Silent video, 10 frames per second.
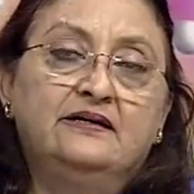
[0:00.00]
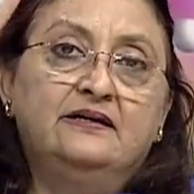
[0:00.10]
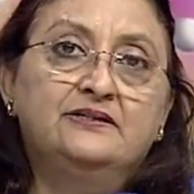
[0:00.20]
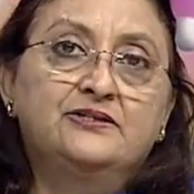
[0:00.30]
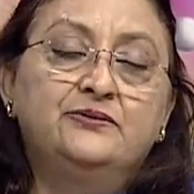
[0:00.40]

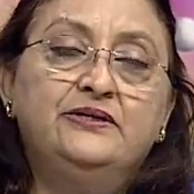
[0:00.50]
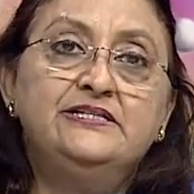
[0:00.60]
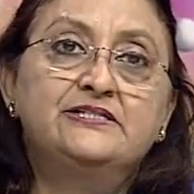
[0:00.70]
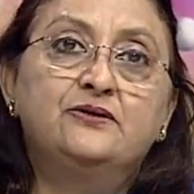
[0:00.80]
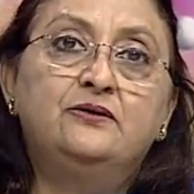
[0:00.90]
Uh,
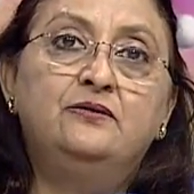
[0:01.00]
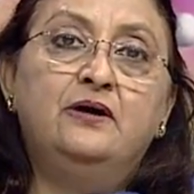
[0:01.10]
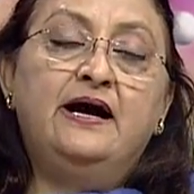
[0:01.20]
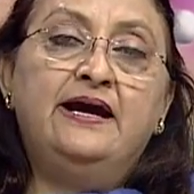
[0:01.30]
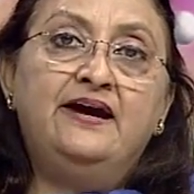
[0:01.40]
students.
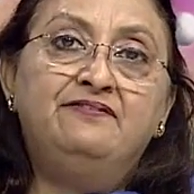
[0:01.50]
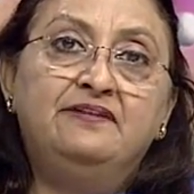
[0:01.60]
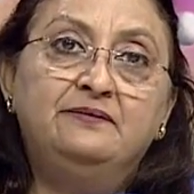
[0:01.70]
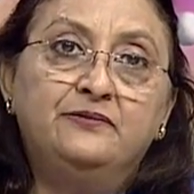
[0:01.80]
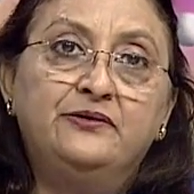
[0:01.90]
So, I
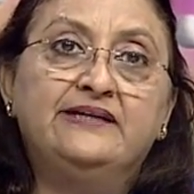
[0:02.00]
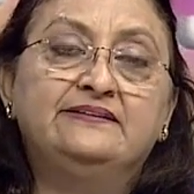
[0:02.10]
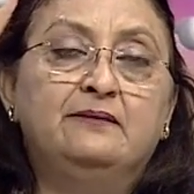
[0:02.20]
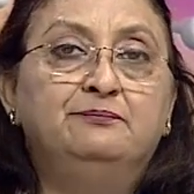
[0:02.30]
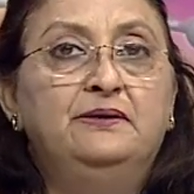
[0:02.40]
have one more
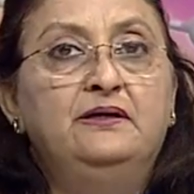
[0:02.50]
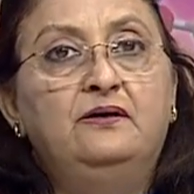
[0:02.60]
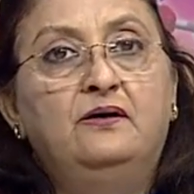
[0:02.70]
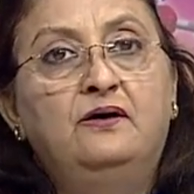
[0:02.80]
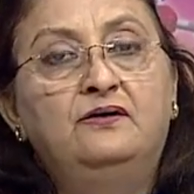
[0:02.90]

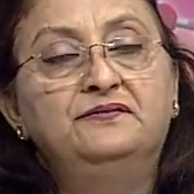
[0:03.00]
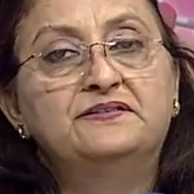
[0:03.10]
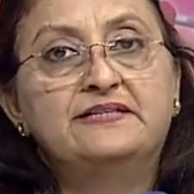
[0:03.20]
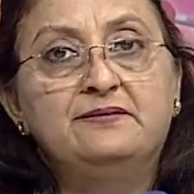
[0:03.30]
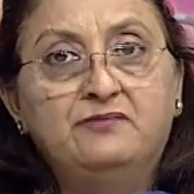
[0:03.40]
example of
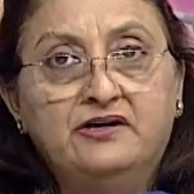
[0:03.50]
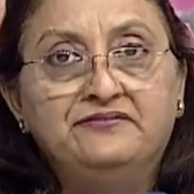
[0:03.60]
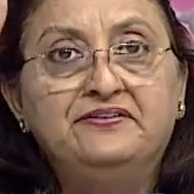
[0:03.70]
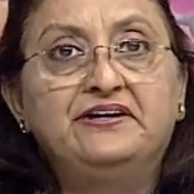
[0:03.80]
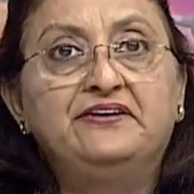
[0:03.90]
stem
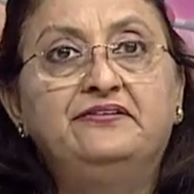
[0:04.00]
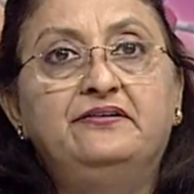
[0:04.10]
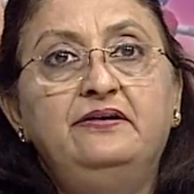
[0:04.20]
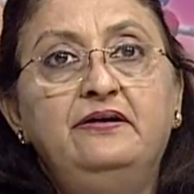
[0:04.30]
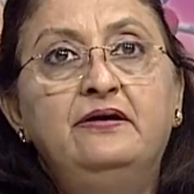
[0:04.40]

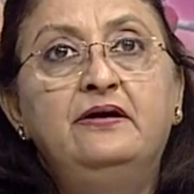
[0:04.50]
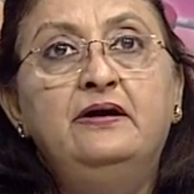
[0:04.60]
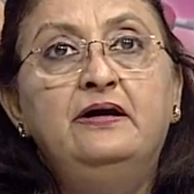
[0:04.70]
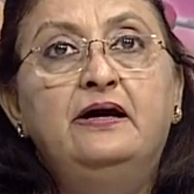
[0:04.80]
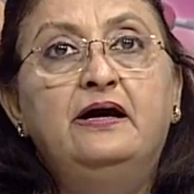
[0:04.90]
modification
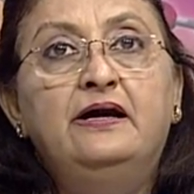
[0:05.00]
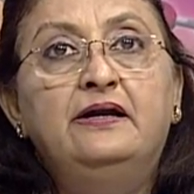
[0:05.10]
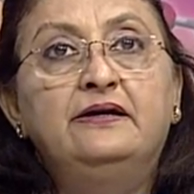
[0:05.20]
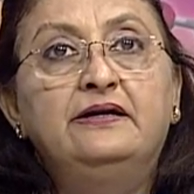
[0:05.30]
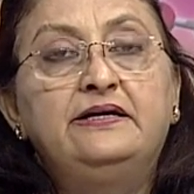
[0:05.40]

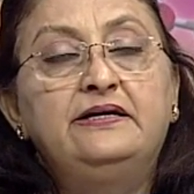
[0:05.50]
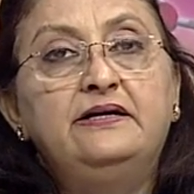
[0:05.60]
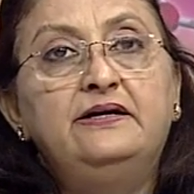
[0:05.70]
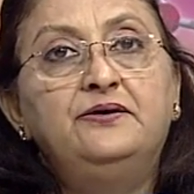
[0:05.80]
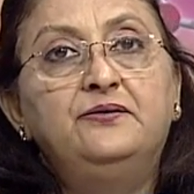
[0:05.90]
and
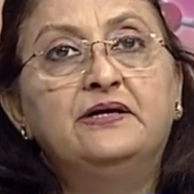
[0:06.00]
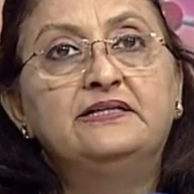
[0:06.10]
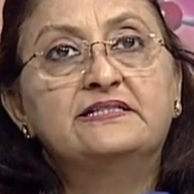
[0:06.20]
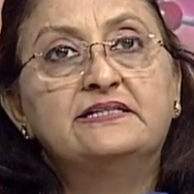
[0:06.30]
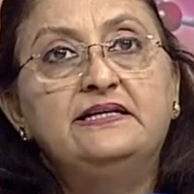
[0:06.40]
here you
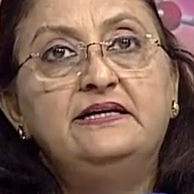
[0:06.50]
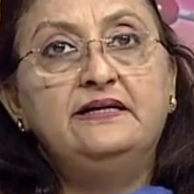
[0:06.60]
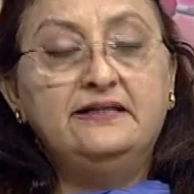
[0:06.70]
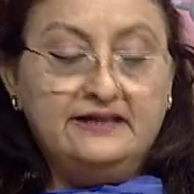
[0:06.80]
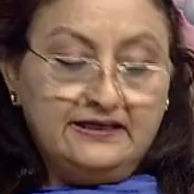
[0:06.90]
can
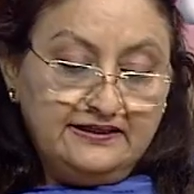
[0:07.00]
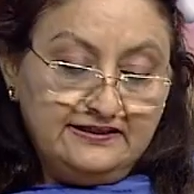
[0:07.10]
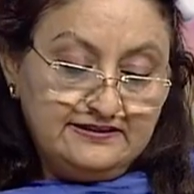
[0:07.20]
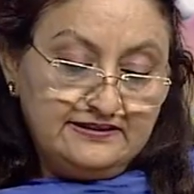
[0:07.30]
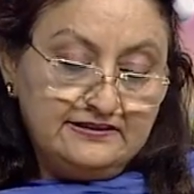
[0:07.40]
see
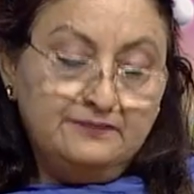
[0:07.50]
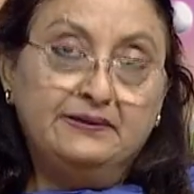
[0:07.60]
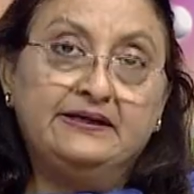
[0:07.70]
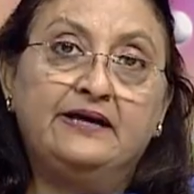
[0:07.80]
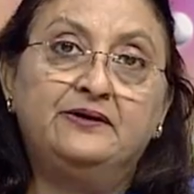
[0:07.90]
that this is the
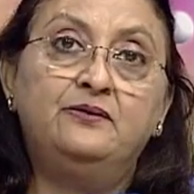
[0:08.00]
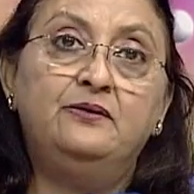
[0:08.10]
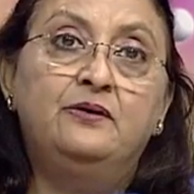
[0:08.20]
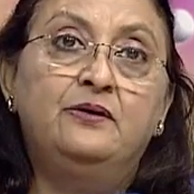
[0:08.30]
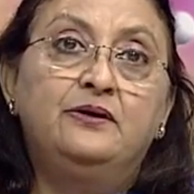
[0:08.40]

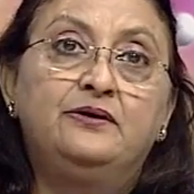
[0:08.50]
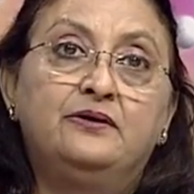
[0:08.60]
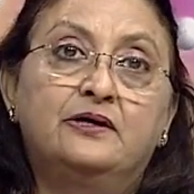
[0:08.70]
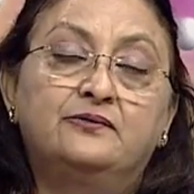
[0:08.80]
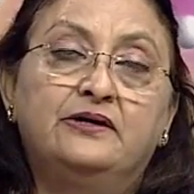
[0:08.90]
potato,
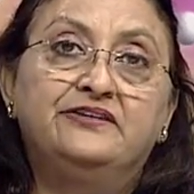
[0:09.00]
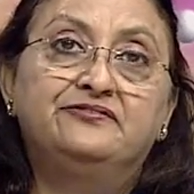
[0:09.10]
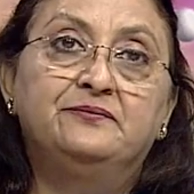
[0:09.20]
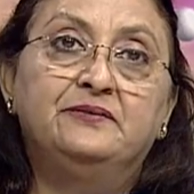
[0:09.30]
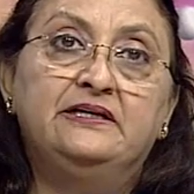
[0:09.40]
you are quite
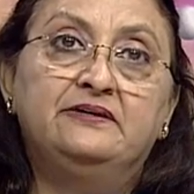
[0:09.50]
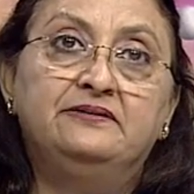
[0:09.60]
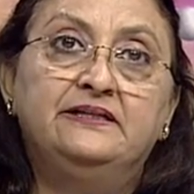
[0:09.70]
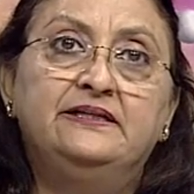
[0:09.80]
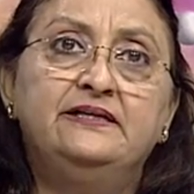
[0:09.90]
familiar
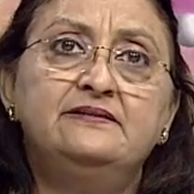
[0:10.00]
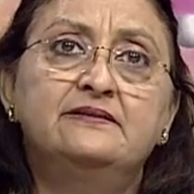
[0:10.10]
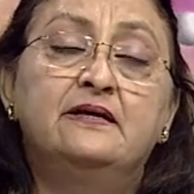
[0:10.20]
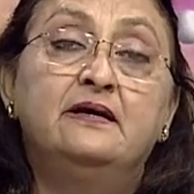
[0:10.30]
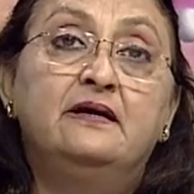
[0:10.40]
with this.